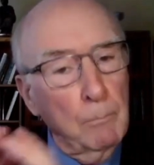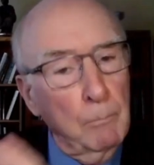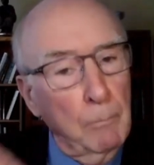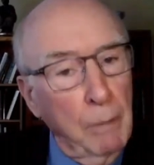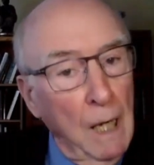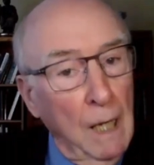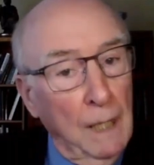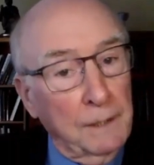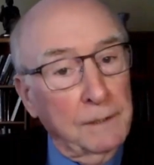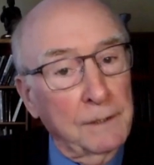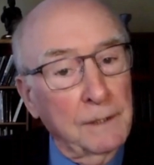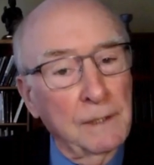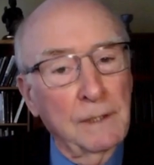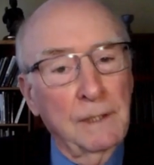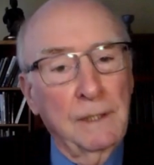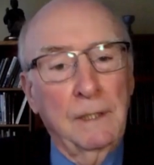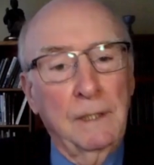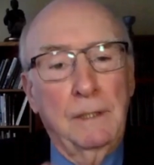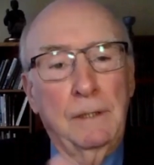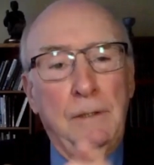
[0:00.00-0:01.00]
But
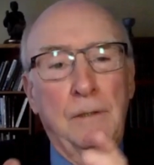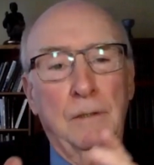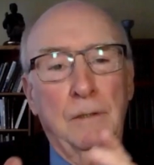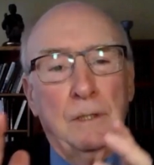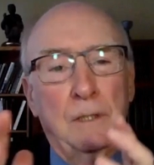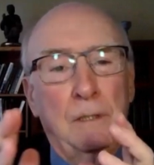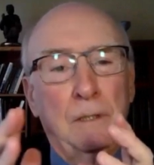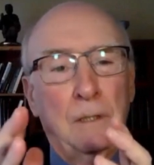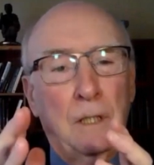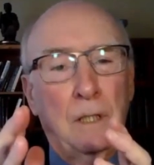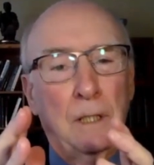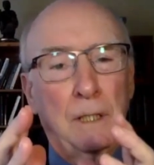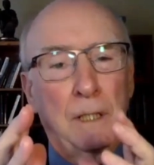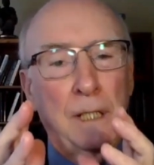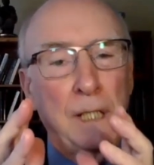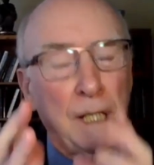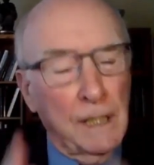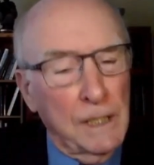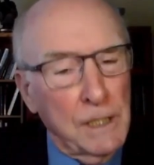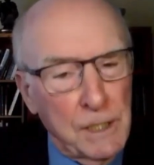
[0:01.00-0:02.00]

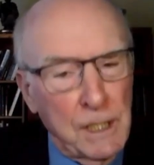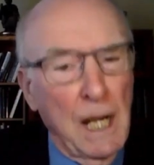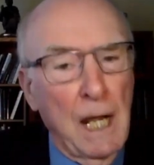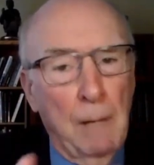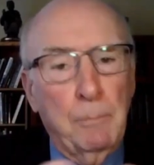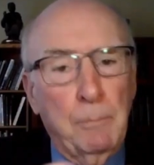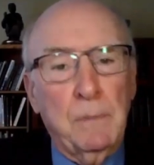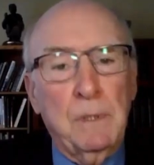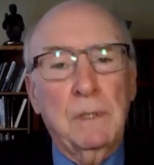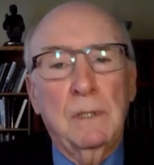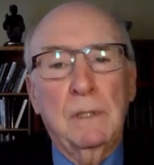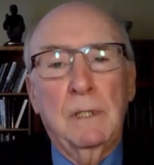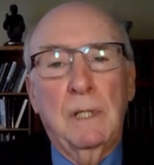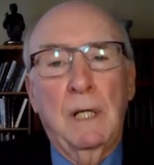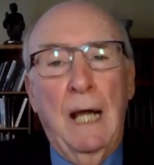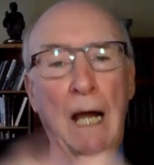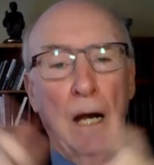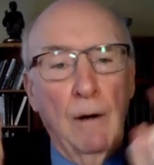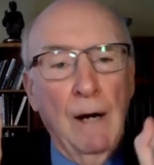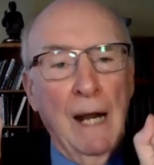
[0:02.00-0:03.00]
except
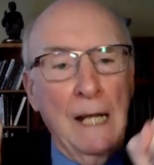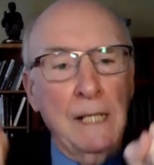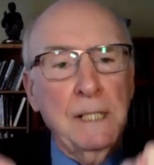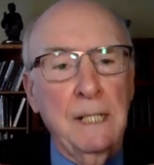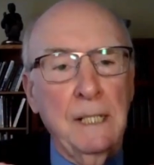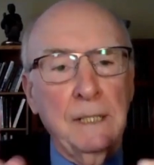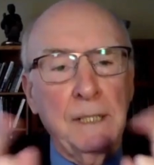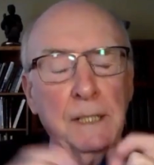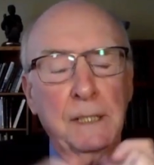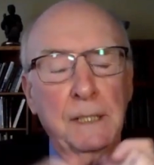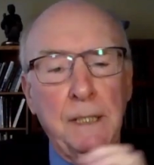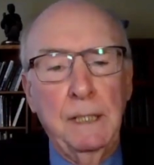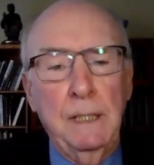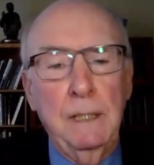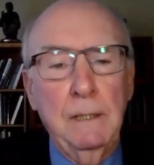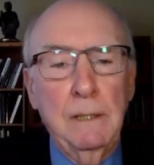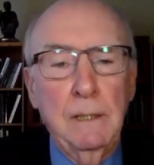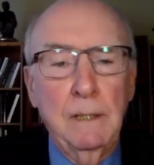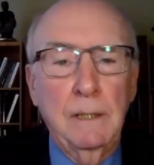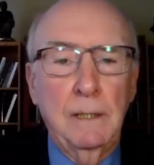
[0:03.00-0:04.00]
our identity